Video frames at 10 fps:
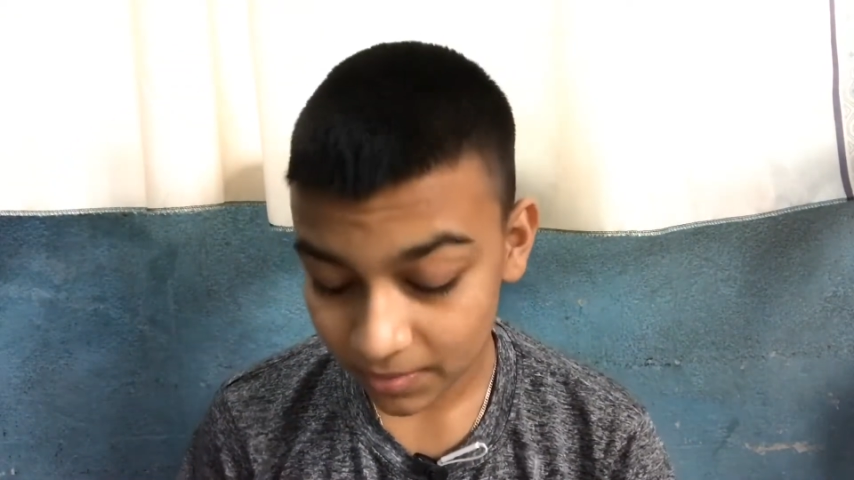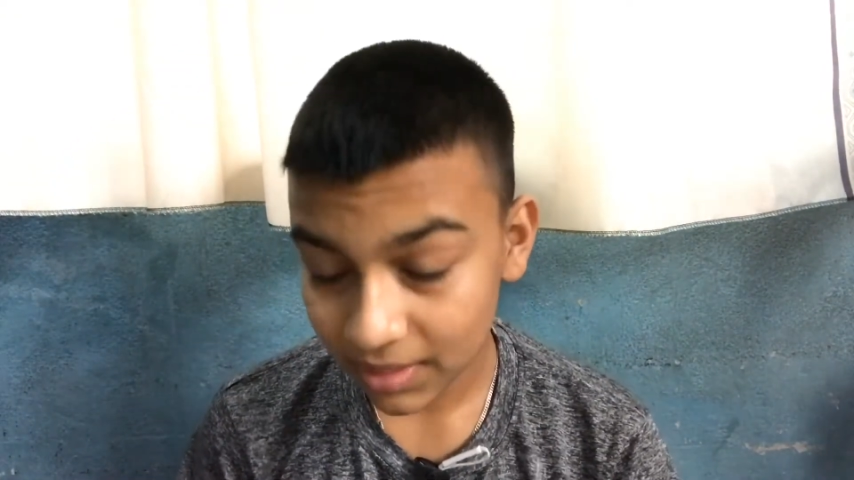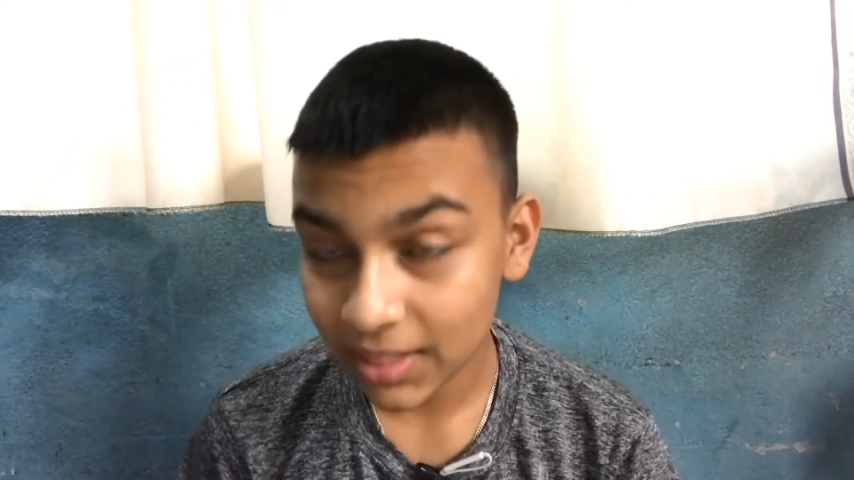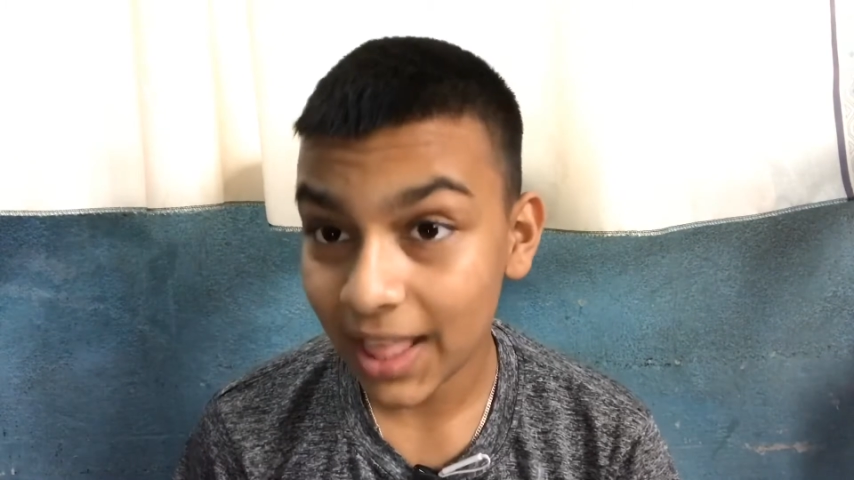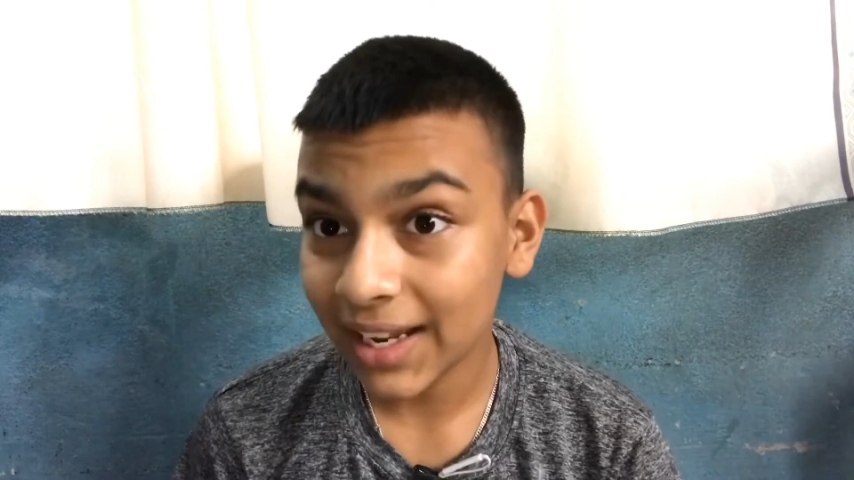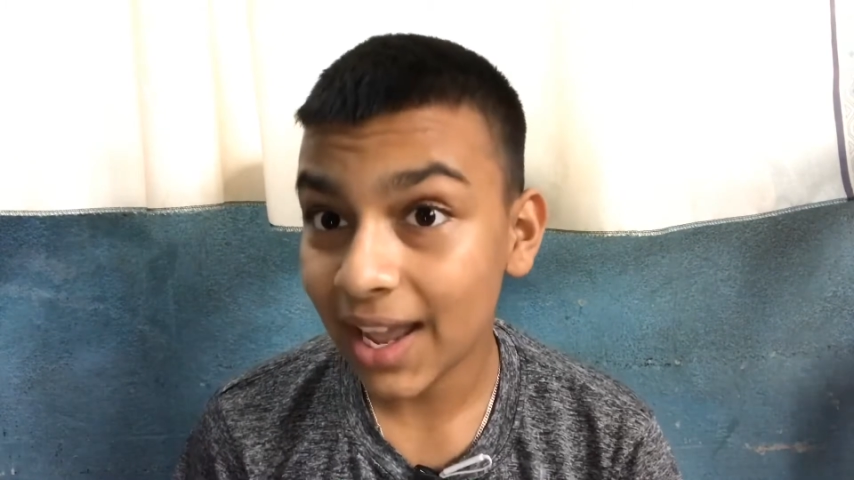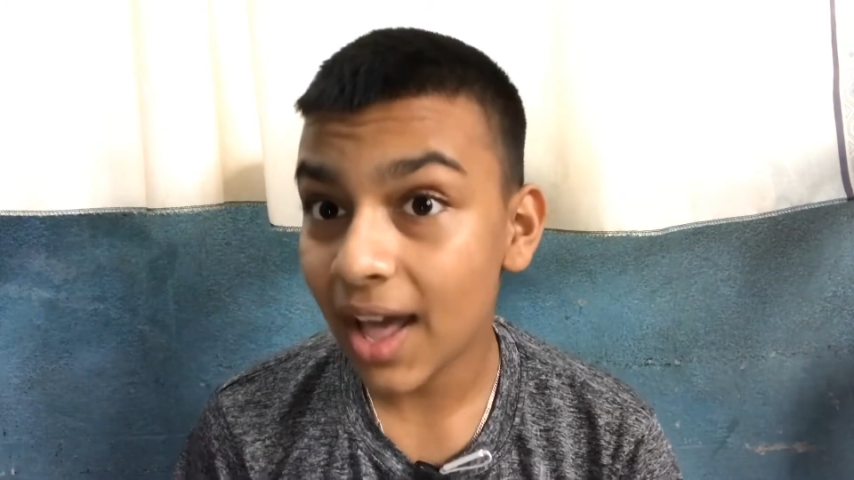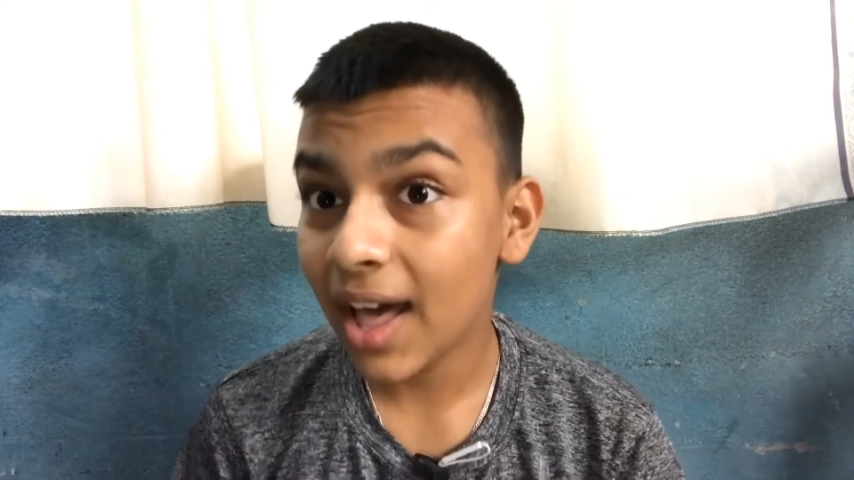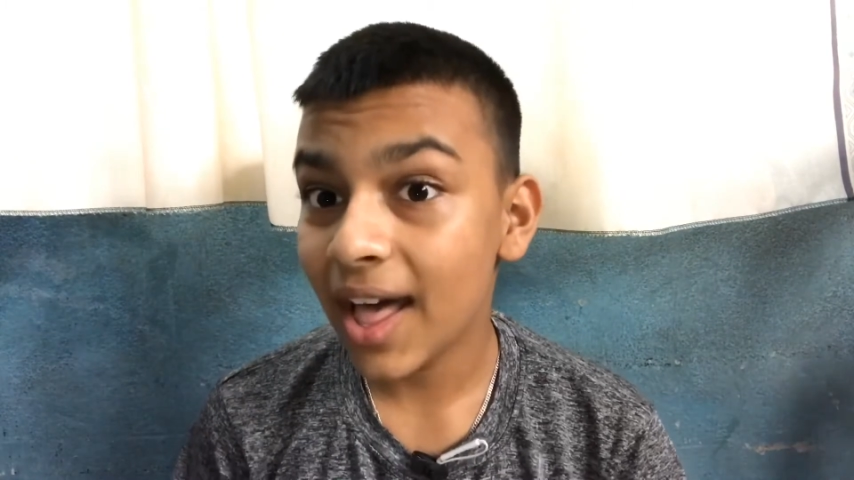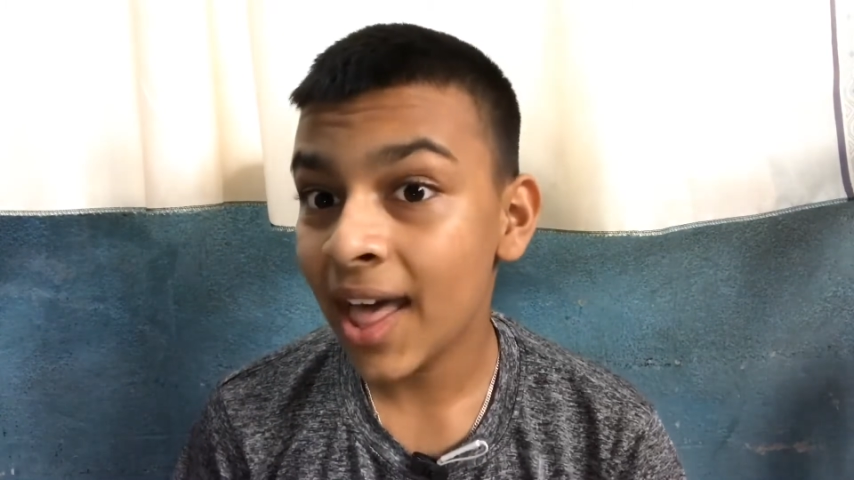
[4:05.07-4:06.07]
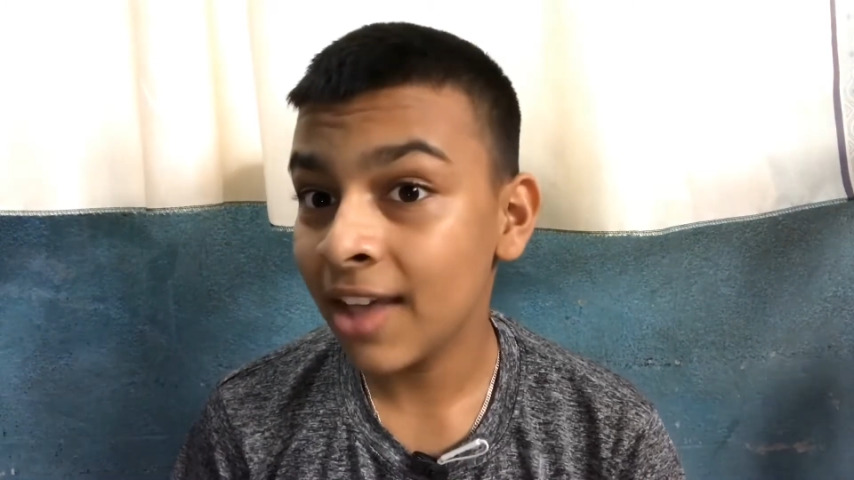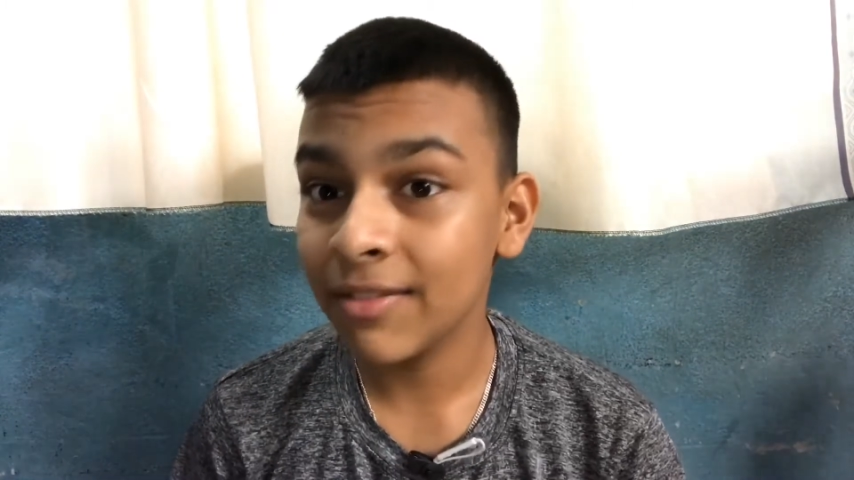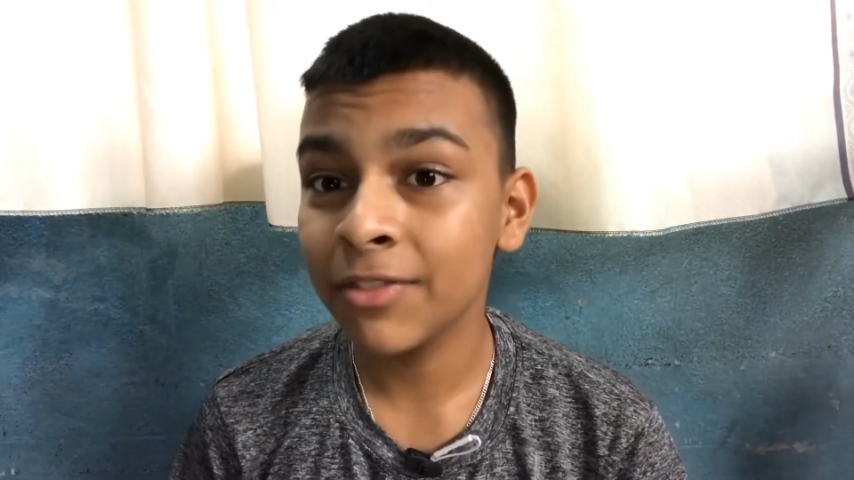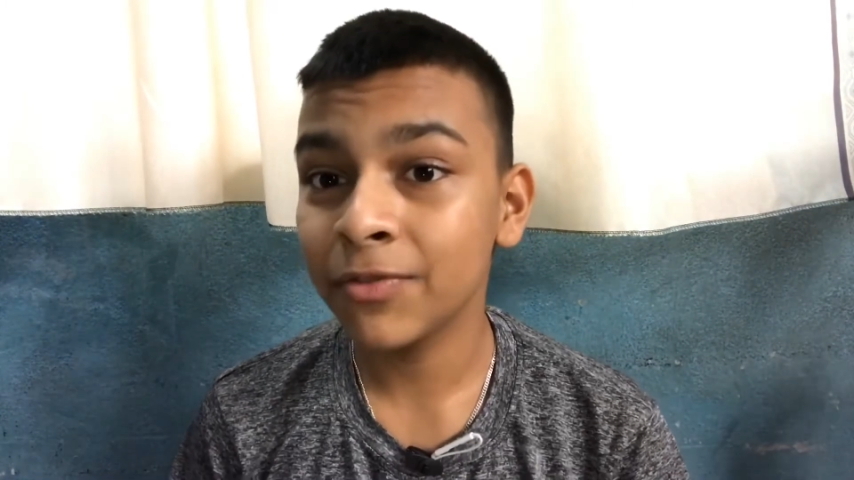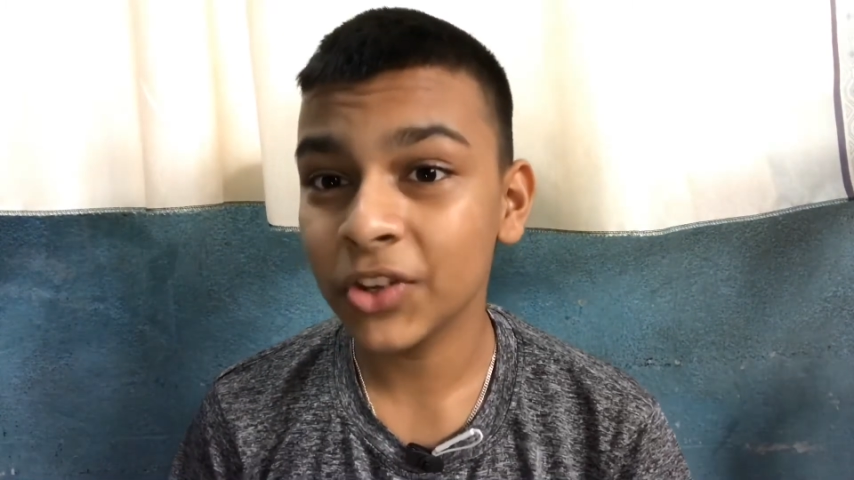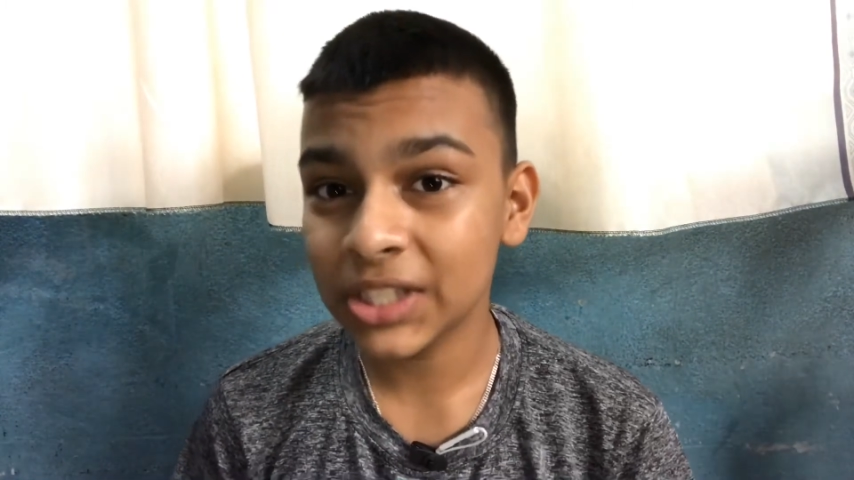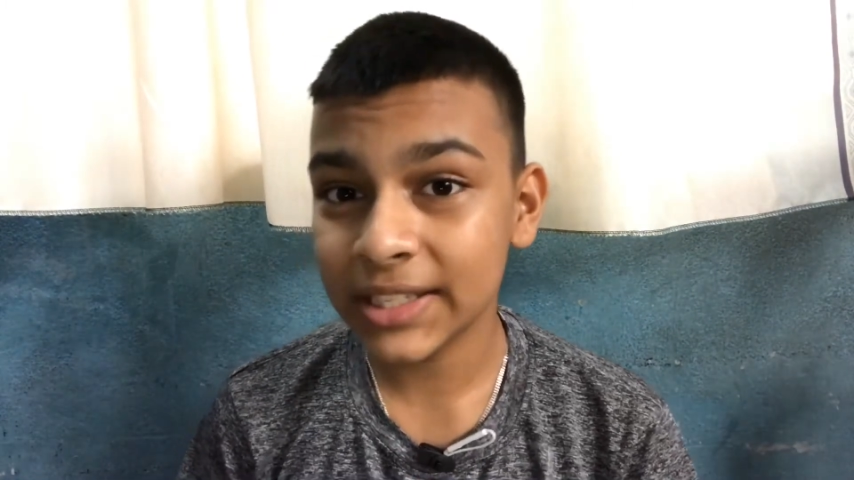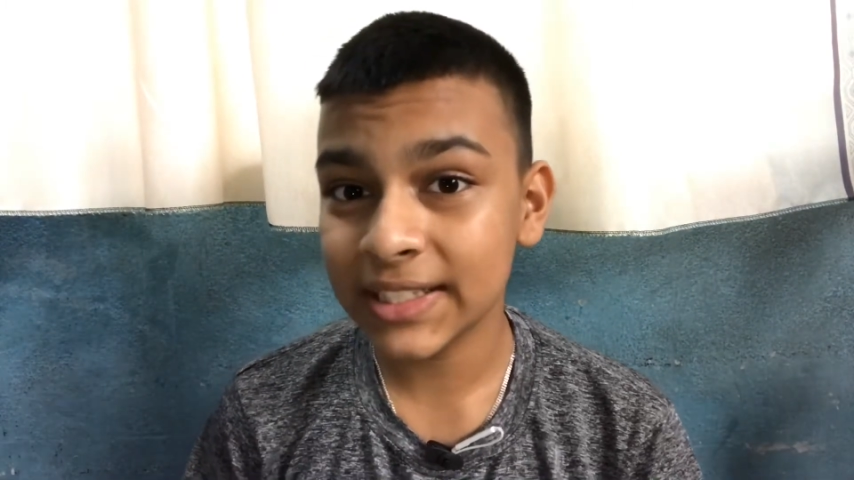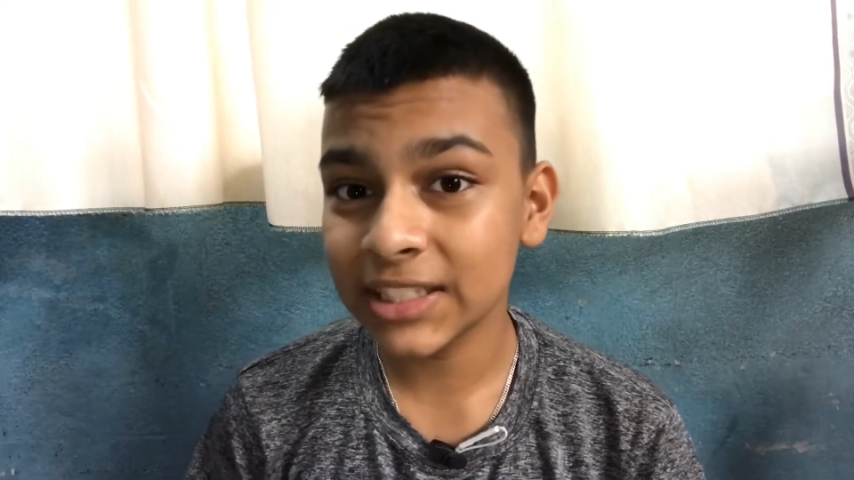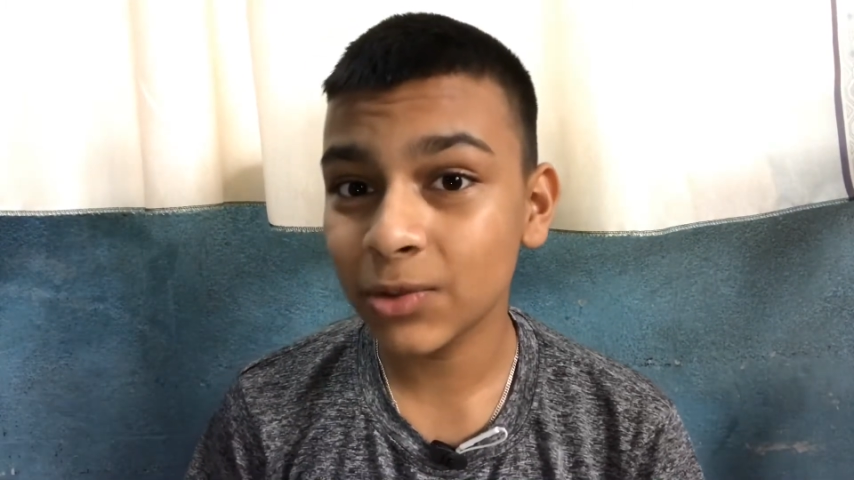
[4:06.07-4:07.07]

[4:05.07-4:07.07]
that I haven't posted since a